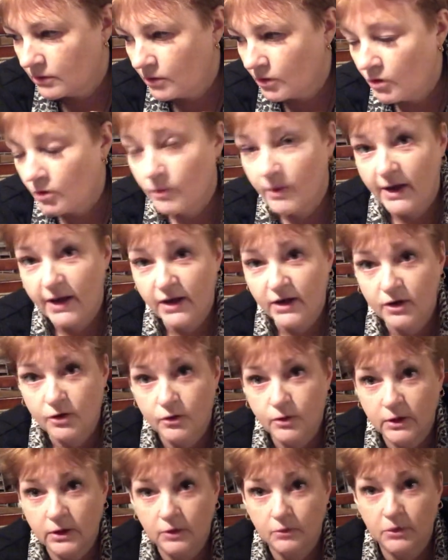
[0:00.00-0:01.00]
oh, I had a
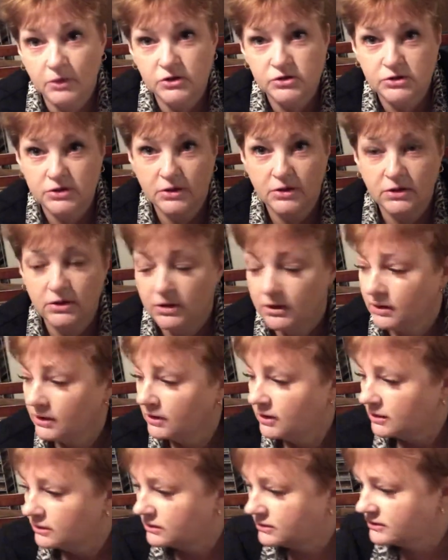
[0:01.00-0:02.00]
quick question.
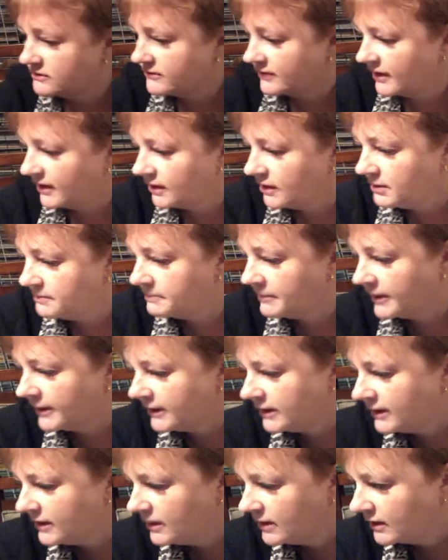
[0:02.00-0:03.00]
Does
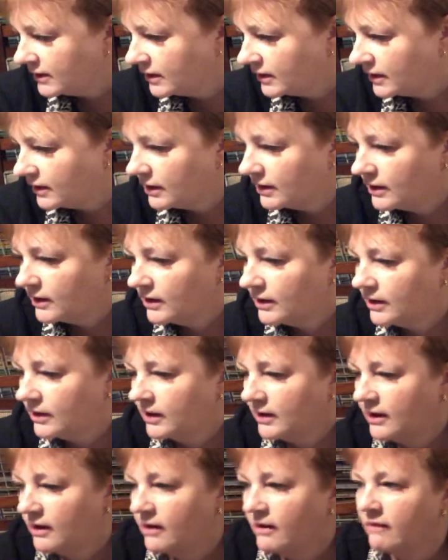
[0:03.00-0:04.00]
anybody
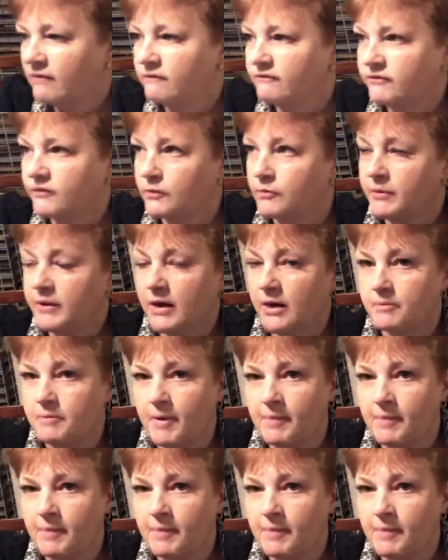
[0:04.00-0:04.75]
have the We Are